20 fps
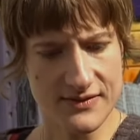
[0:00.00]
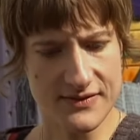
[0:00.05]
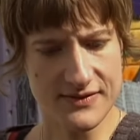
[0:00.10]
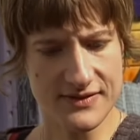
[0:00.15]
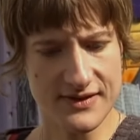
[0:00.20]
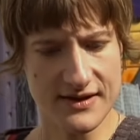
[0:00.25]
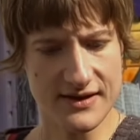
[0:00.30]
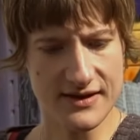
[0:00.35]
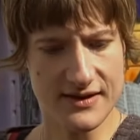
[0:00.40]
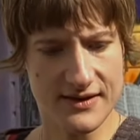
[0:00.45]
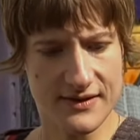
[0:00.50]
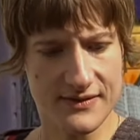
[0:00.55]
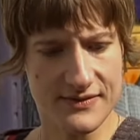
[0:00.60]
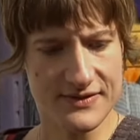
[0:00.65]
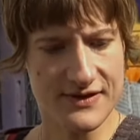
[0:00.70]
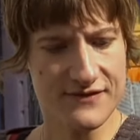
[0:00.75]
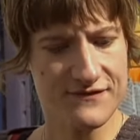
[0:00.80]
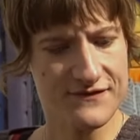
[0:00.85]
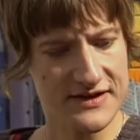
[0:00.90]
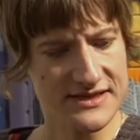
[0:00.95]

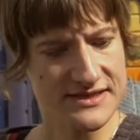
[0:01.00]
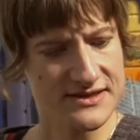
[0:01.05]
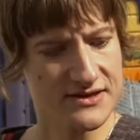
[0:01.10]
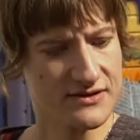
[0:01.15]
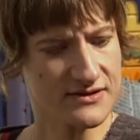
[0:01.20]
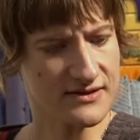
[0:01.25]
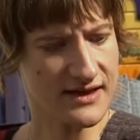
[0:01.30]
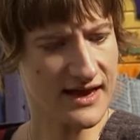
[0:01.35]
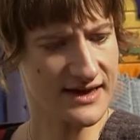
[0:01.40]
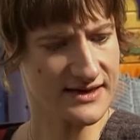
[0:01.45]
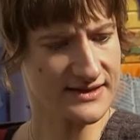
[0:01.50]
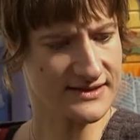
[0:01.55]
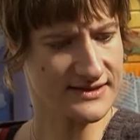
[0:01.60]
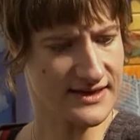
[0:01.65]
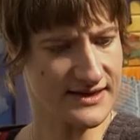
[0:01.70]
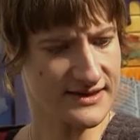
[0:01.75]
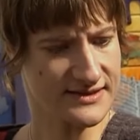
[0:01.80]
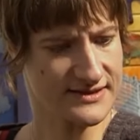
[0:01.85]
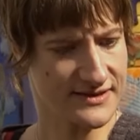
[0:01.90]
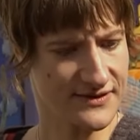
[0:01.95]
the physical
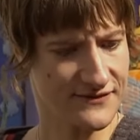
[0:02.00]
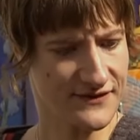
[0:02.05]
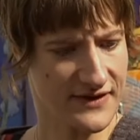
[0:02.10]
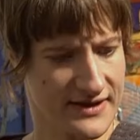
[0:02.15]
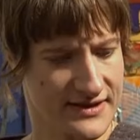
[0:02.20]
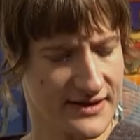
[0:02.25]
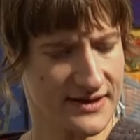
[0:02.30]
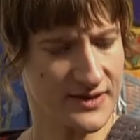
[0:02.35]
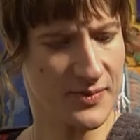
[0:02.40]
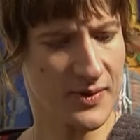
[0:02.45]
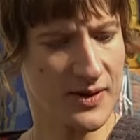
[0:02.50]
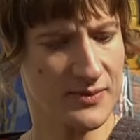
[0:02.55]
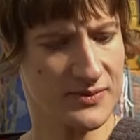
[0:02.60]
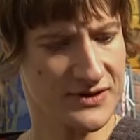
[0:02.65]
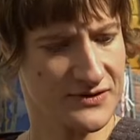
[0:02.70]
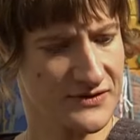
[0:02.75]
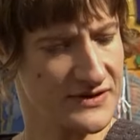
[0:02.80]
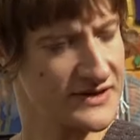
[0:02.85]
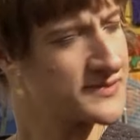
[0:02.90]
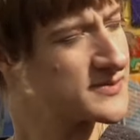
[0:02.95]
access, the fact that the public
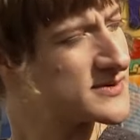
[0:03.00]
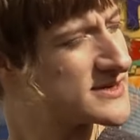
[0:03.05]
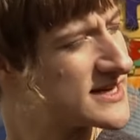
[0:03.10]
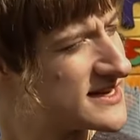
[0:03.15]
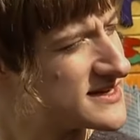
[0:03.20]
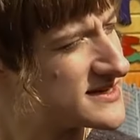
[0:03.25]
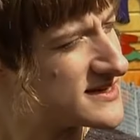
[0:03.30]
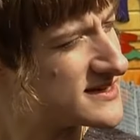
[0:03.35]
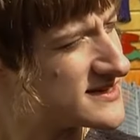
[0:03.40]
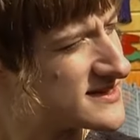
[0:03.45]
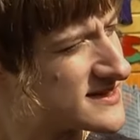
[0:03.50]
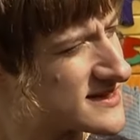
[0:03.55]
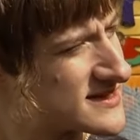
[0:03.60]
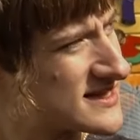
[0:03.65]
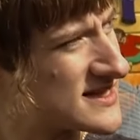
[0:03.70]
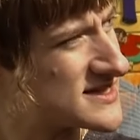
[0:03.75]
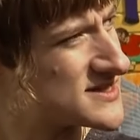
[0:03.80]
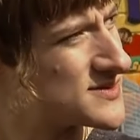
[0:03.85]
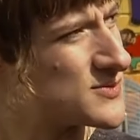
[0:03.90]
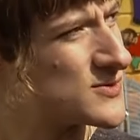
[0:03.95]
transportation is
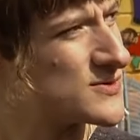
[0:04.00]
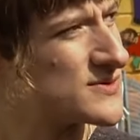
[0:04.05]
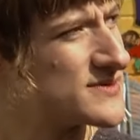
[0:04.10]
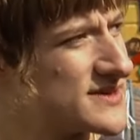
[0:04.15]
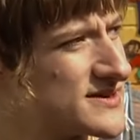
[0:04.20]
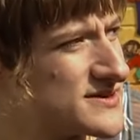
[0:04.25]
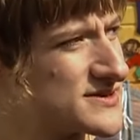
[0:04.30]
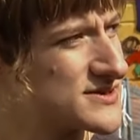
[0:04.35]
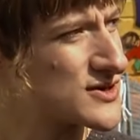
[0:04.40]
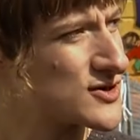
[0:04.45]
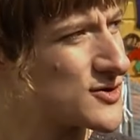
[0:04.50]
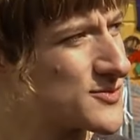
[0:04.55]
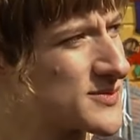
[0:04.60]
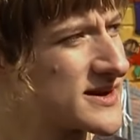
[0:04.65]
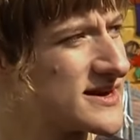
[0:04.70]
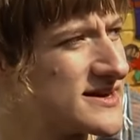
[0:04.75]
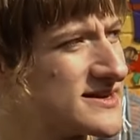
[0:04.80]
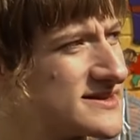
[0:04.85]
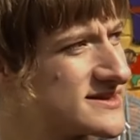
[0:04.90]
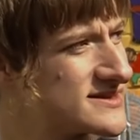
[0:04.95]
accessible, there's curb
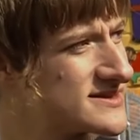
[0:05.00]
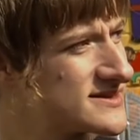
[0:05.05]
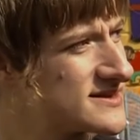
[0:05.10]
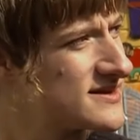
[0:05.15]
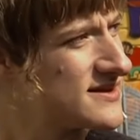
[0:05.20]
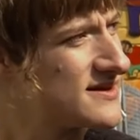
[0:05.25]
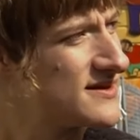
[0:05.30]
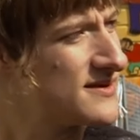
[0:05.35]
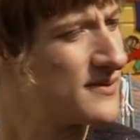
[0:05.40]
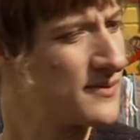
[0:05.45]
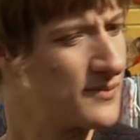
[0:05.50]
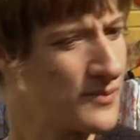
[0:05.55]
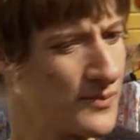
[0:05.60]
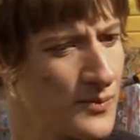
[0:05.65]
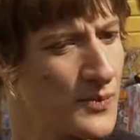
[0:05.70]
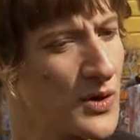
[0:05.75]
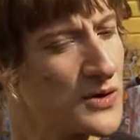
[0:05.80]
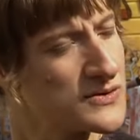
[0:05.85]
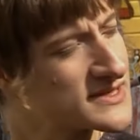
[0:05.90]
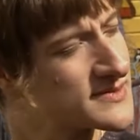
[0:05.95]
cuts.
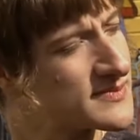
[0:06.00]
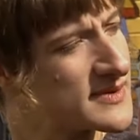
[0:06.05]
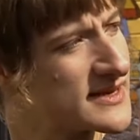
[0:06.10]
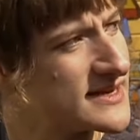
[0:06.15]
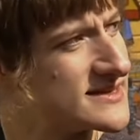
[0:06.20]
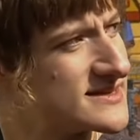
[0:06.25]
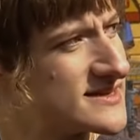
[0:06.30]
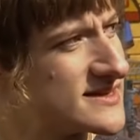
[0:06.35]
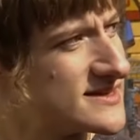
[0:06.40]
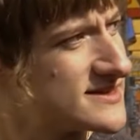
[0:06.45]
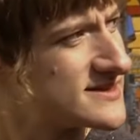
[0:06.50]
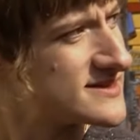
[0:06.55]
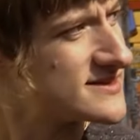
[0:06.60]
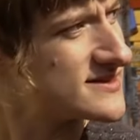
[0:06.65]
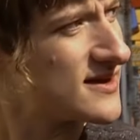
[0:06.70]
Most places,